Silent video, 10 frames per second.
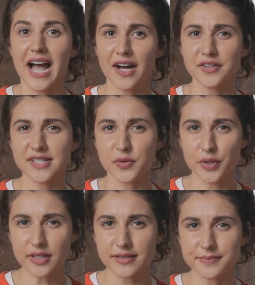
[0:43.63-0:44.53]
How does it
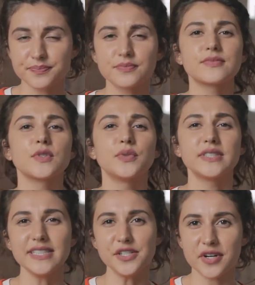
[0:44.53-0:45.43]
work?
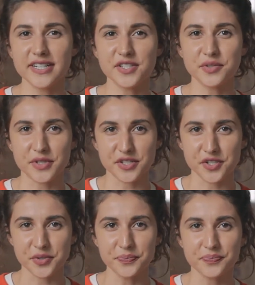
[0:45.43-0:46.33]
When a lead tries to reach
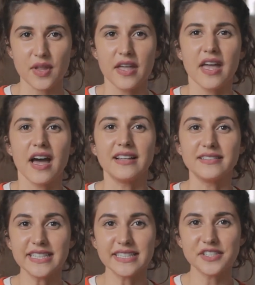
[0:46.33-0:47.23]
you, a
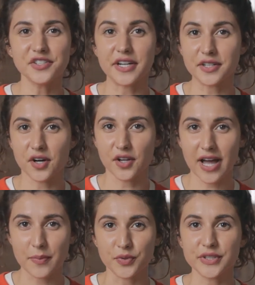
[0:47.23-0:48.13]
link in your Aircall
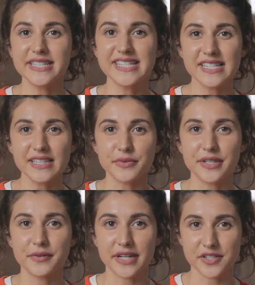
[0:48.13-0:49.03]
app will instantly
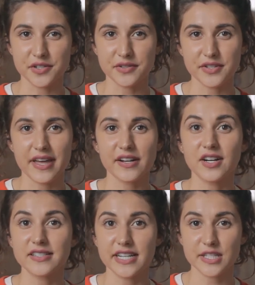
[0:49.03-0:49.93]
redirect you to that
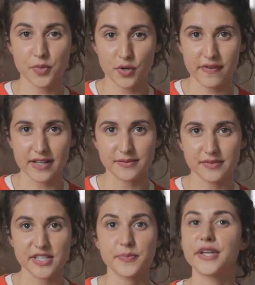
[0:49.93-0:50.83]
contact's profile,
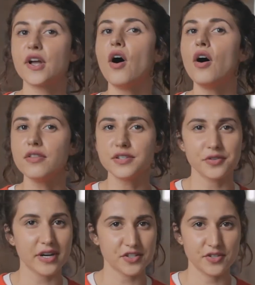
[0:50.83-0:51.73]
displaying all the
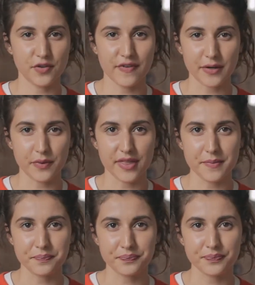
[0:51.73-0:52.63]
interactions you've had with them.